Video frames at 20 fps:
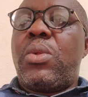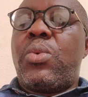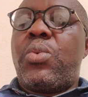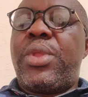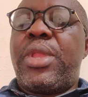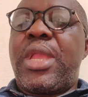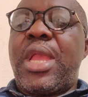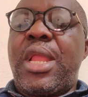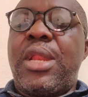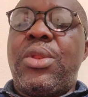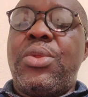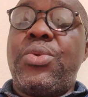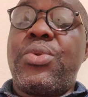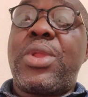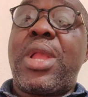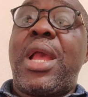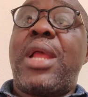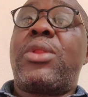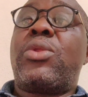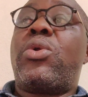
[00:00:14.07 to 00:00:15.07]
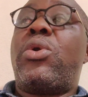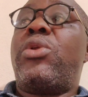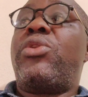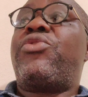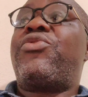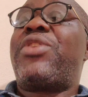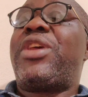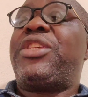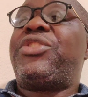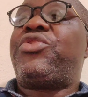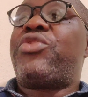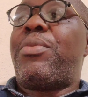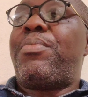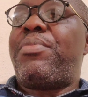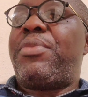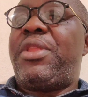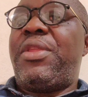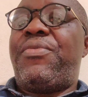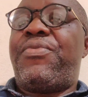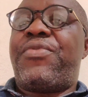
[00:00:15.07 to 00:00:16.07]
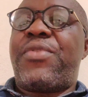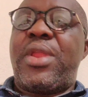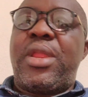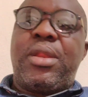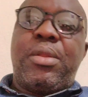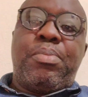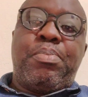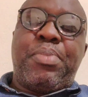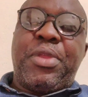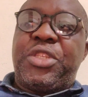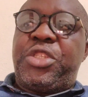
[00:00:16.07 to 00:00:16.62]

We can look at contrast from different